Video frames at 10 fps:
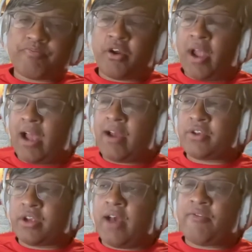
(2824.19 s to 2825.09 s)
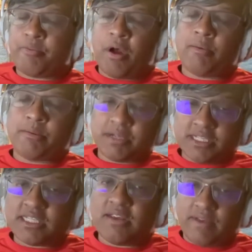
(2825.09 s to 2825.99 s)
to have a problem
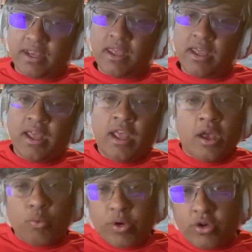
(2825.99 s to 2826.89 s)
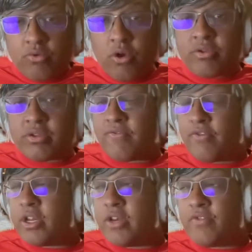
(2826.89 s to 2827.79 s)
conceiving. We do know that the
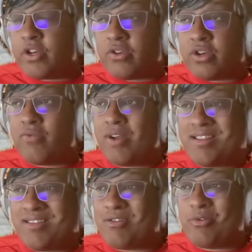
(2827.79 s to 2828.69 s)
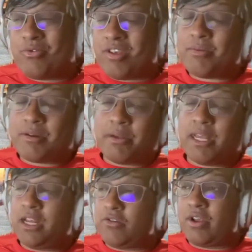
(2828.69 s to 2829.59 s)
infertility rates do seem to
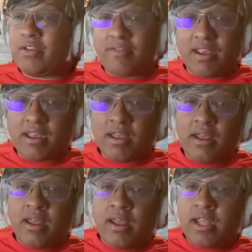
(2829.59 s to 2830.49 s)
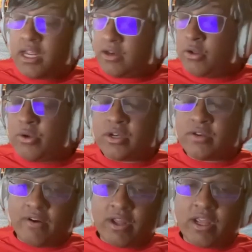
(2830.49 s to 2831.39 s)
be increasing, including to
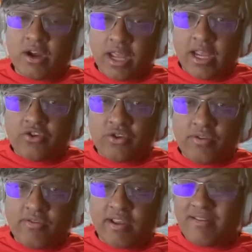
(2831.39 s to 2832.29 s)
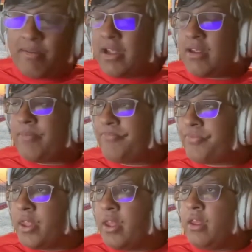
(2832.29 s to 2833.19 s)
very young ages, like something
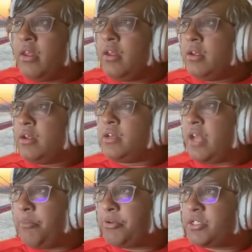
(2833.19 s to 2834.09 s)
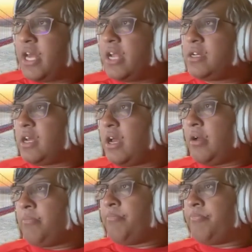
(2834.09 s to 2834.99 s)
like 10%
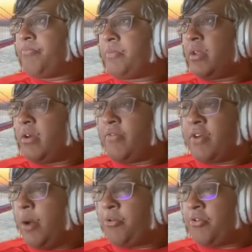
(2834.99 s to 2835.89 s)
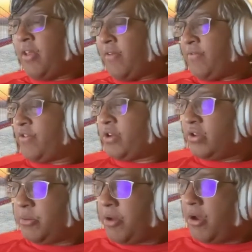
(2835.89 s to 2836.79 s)
of couples have
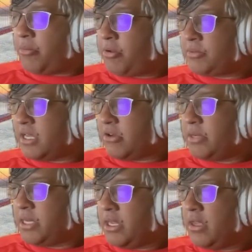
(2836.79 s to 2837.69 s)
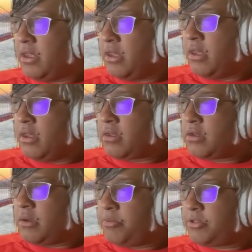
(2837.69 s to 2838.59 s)
infertility problems. How many
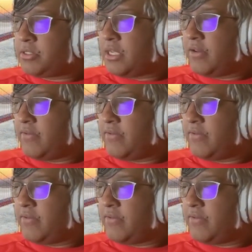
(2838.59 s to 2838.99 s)
couples?